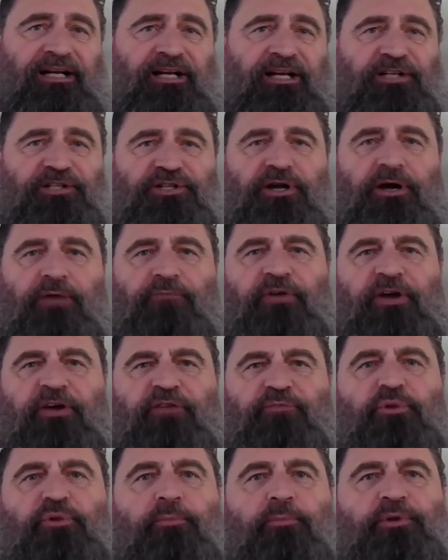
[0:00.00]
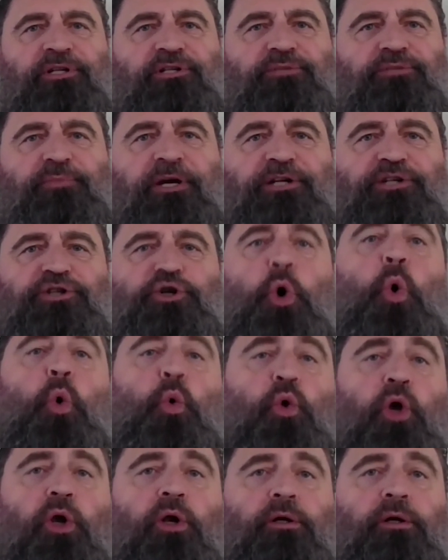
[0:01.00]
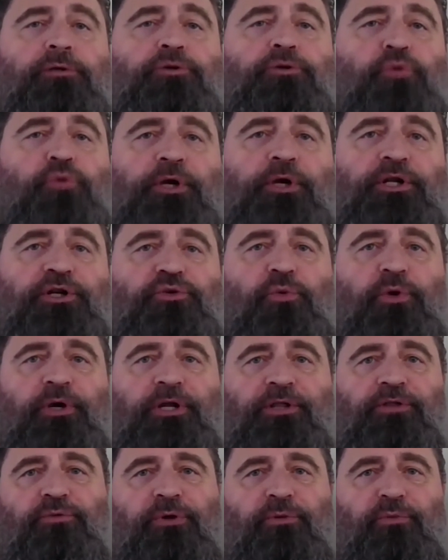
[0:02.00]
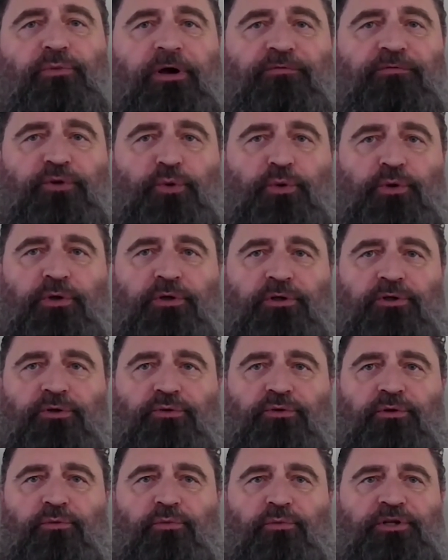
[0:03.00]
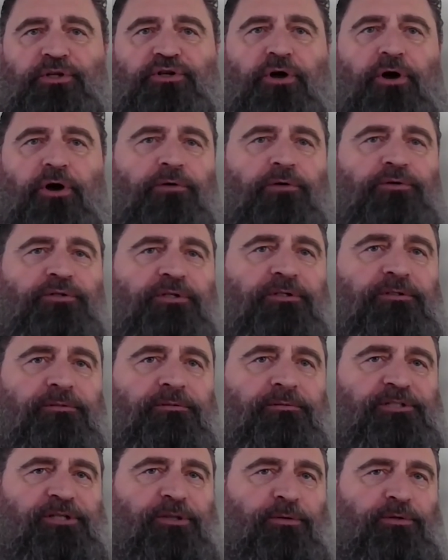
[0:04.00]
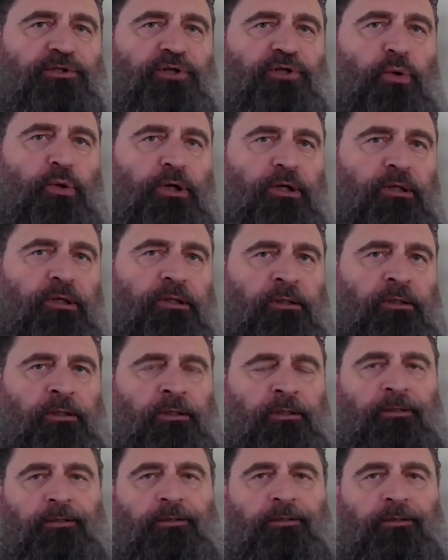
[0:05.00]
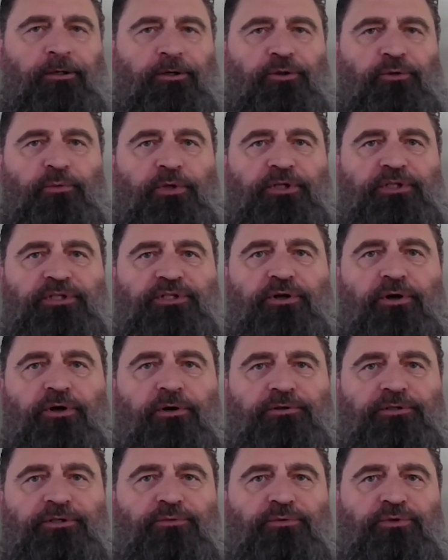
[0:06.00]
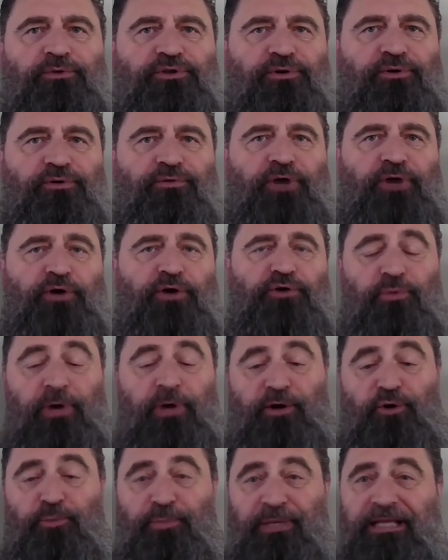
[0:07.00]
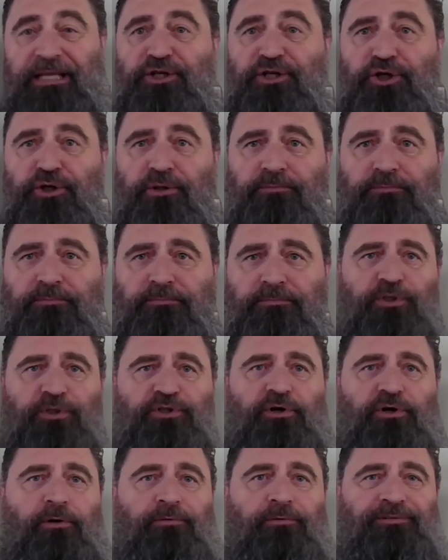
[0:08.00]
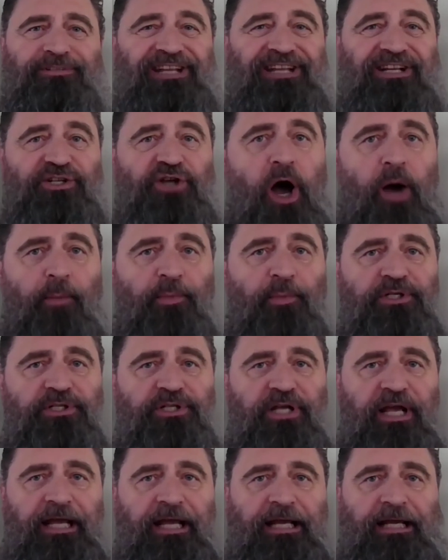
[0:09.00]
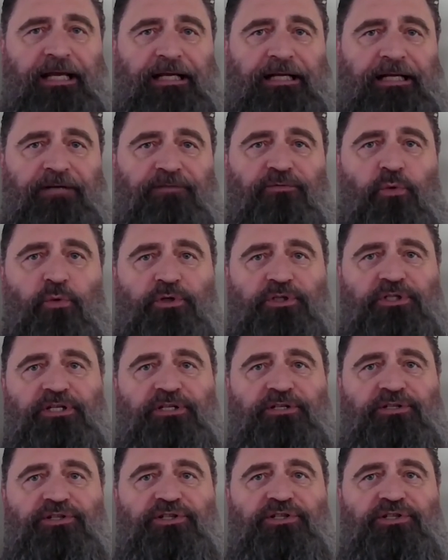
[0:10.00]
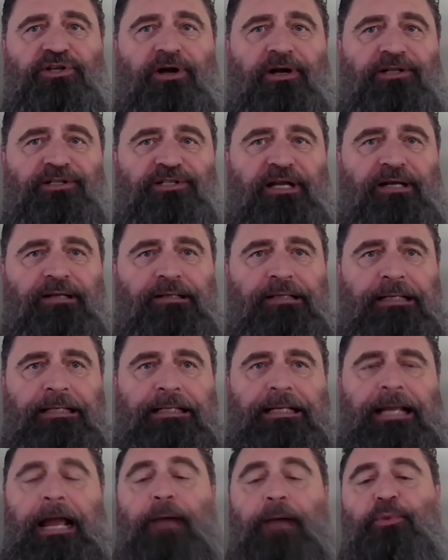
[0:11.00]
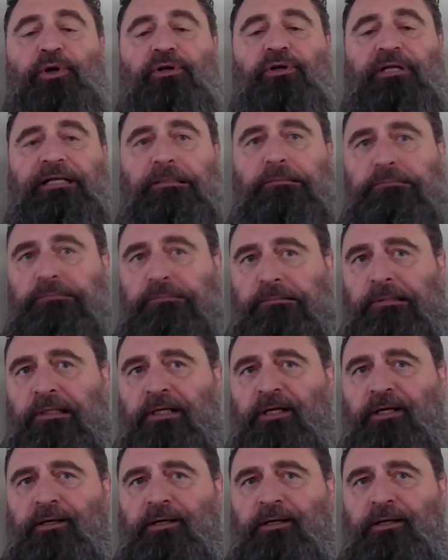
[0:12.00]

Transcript: Its top 5 properties by total 2023 revenue include the Ritz-Carlton Sarasota, the Ritz-Carlton Reserve Dorado Beach, Ritz-Carlton St. Thomas, and Four Seasons Scottsdale and Capital Hilton.